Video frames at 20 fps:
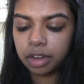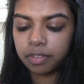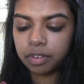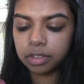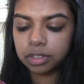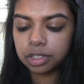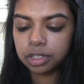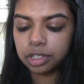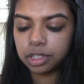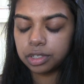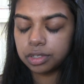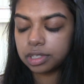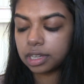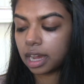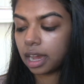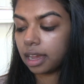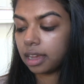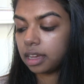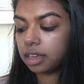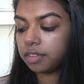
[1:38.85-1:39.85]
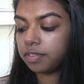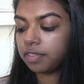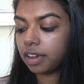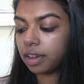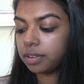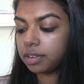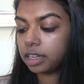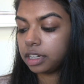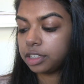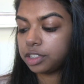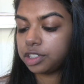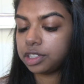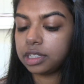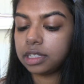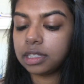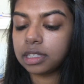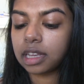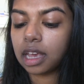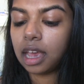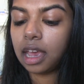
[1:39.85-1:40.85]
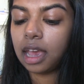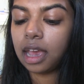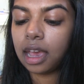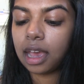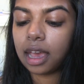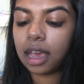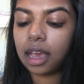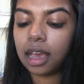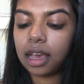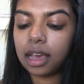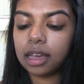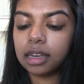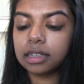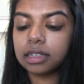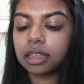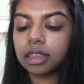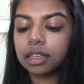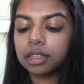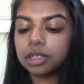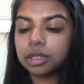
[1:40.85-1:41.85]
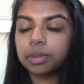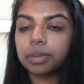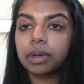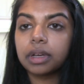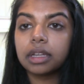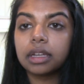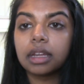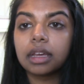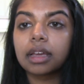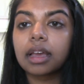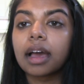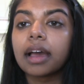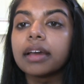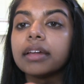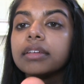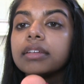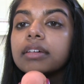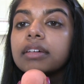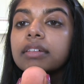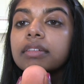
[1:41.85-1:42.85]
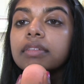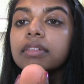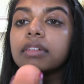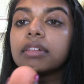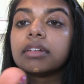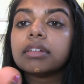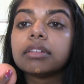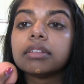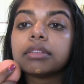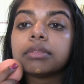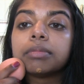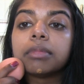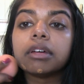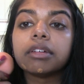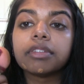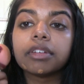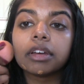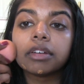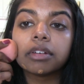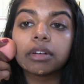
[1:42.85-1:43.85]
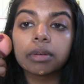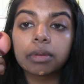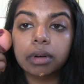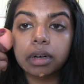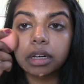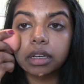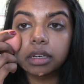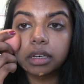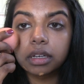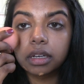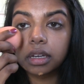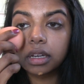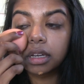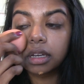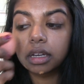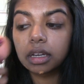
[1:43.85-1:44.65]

I've also used high-end foundations, and this one kind of is my favorite one.